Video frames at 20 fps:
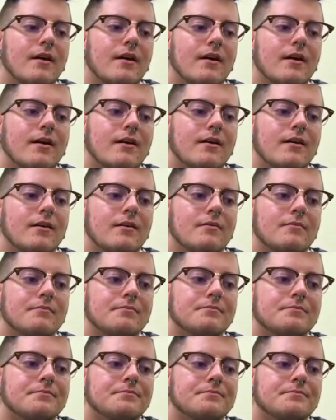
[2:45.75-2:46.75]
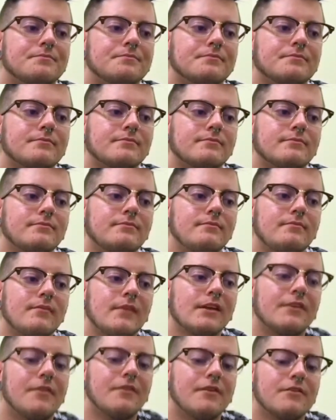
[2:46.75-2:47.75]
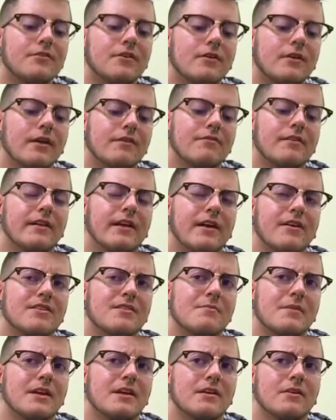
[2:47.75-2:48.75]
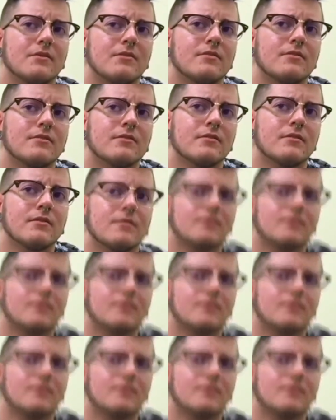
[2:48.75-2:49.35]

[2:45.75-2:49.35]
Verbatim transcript: Um, and then they start like filling out the menus.